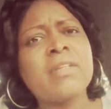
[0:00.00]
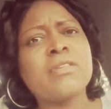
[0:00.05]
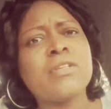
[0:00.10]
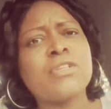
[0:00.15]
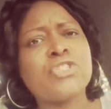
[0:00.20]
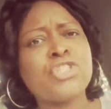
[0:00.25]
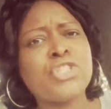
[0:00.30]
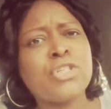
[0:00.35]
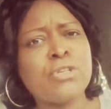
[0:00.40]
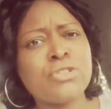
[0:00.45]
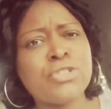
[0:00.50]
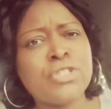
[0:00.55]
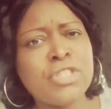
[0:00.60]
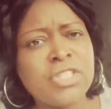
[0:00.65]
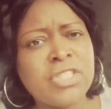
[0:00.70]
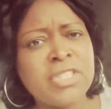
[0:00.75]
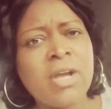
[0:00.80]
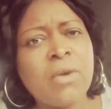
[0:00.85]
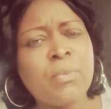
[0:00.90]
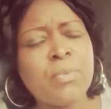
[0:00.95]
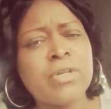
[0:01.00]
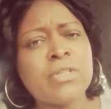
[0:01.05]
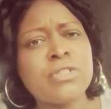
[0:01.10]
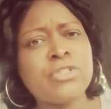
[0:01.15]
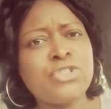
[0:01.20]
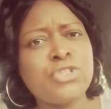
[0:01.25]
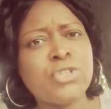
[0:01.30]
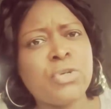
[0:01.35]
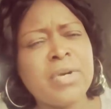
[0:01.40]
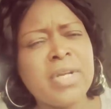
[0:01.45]
the churches that we're
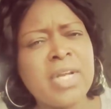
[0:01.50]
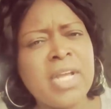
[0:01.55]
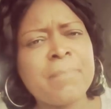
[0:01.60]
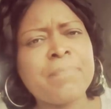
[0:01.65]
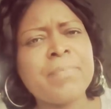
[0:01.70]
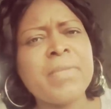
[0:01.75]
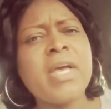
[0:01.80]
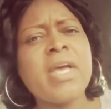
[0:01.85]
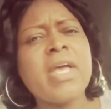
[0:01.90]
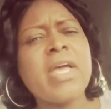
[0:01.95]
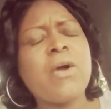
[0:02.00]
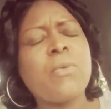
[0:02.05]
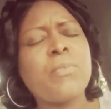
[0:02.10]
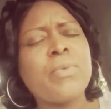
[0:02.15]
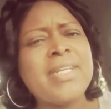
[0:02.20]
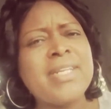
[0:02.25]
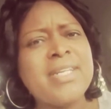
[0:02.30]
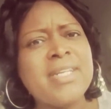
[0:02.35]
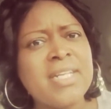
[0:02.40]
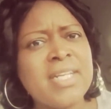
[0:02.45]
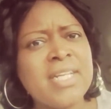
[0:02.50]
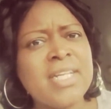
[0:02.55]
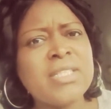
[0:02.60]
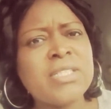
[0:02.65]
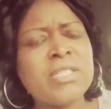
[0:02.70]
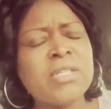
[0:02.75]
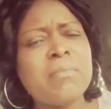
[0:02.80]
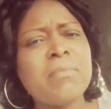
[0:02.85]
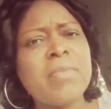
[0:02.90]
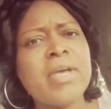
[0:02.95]
joining, and we
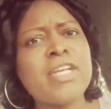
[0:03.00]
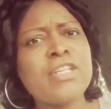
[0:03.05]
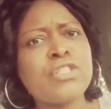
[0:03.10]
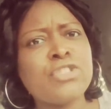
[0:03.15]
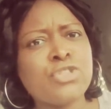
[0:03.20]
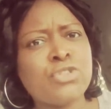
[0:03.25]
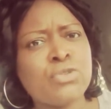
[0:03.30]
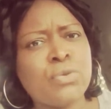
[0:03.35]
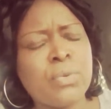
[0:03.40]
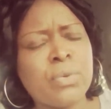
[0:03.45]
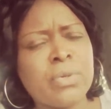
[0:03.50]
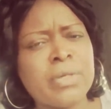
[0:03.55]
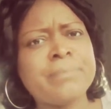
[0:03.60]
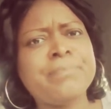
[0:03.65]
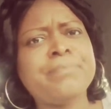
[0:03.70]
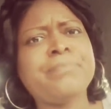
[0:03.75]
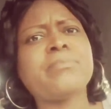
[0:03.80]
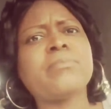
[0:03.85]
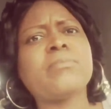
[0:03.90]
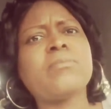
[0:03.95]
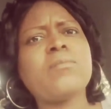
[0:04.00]
need to make sure